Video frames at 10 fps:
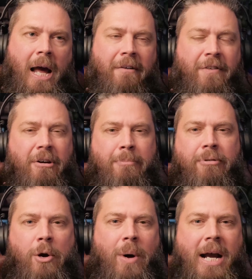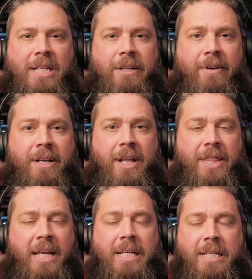very proactive in the
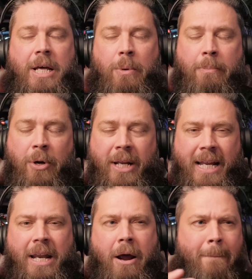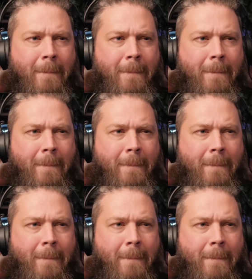things that we're putting in there,